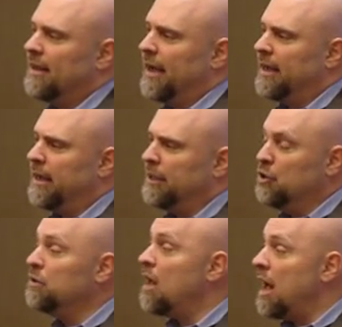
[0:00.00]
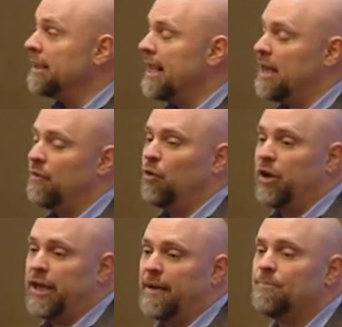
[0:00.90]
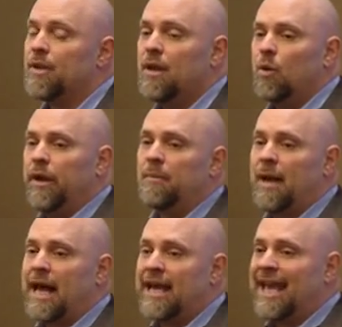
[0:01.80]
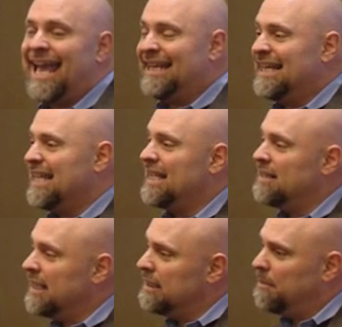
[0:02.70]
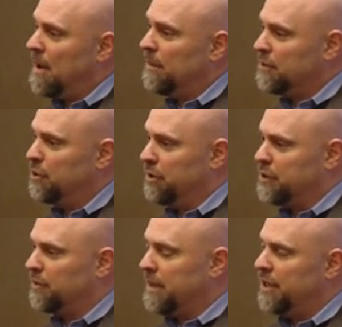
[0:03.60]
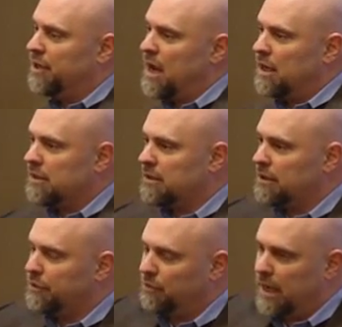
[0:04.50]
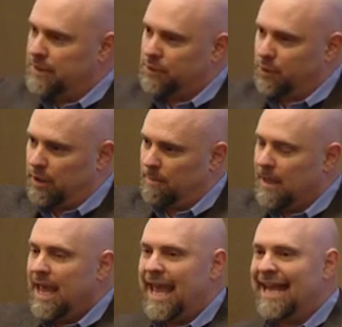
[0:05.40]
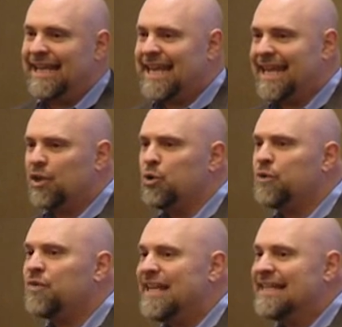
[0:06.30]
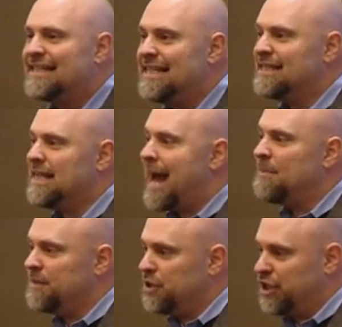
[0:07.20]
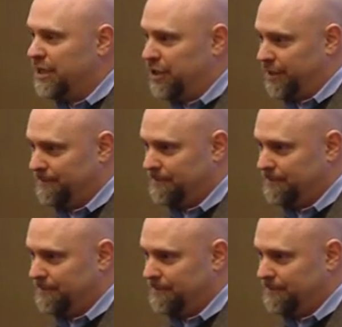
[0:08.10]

a new law in California, whereby any kid in the public schools, from kindergarten through high school, any kid who thinks he's the opposite gender